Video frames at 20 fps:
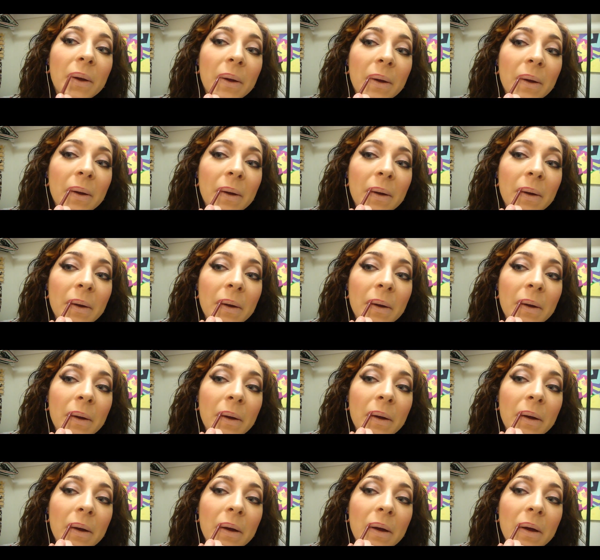
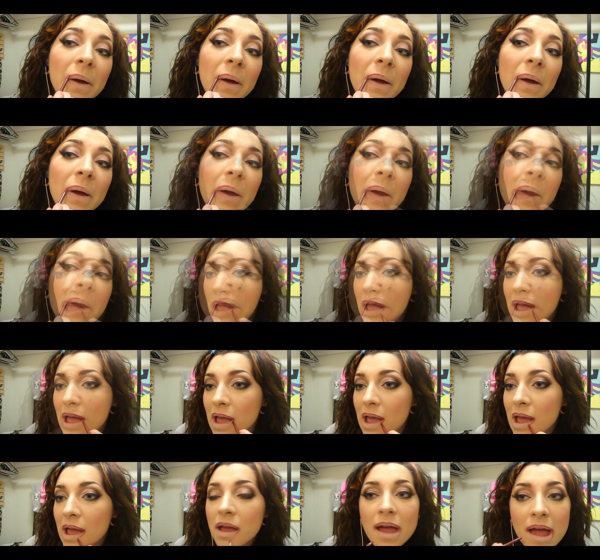
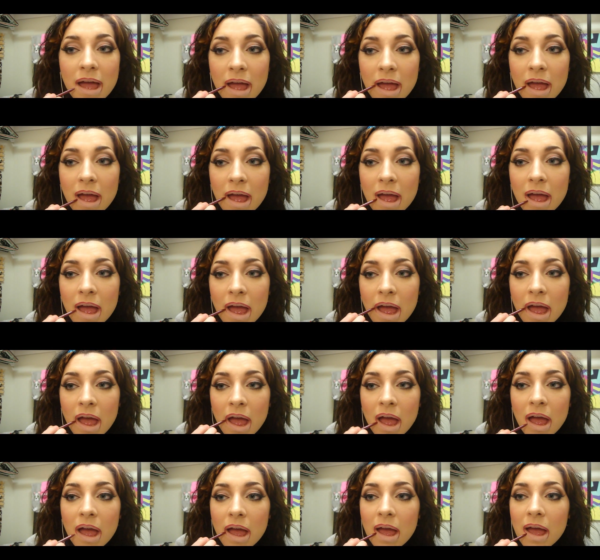
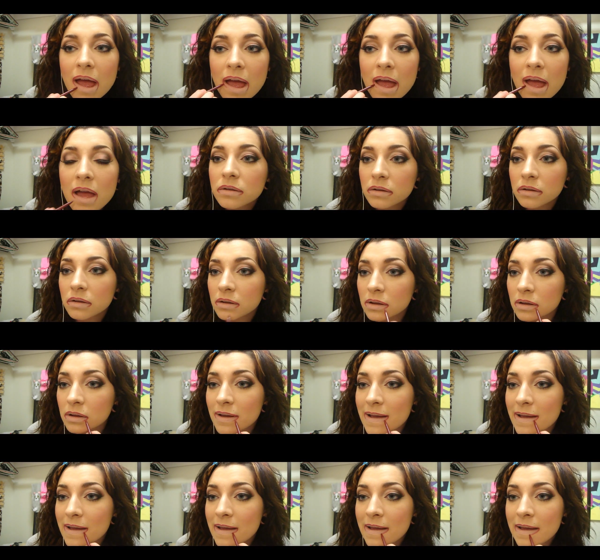
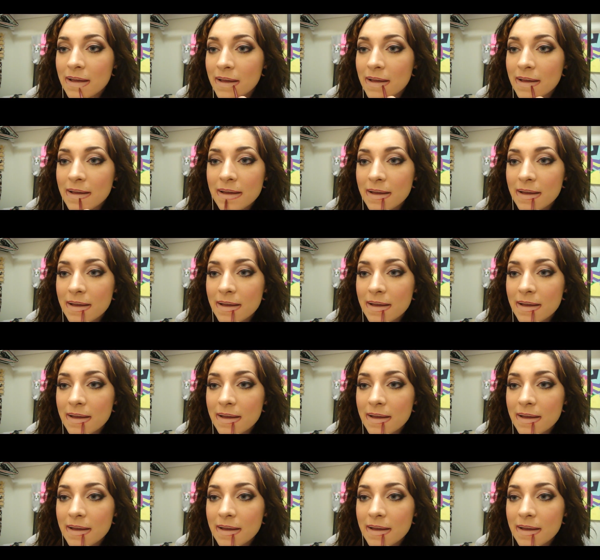[no speech]